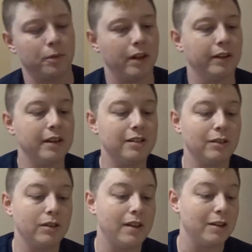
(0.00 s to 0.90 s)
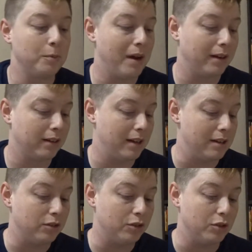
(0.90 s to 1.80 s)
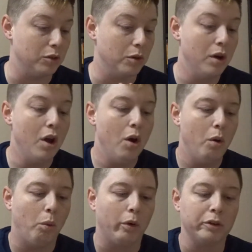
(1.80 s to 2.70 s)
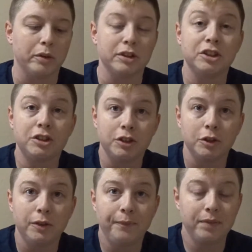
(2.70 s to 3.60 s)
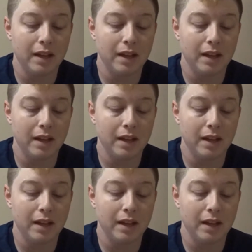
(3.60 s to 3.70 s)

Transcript: Now, this takes back into World War II.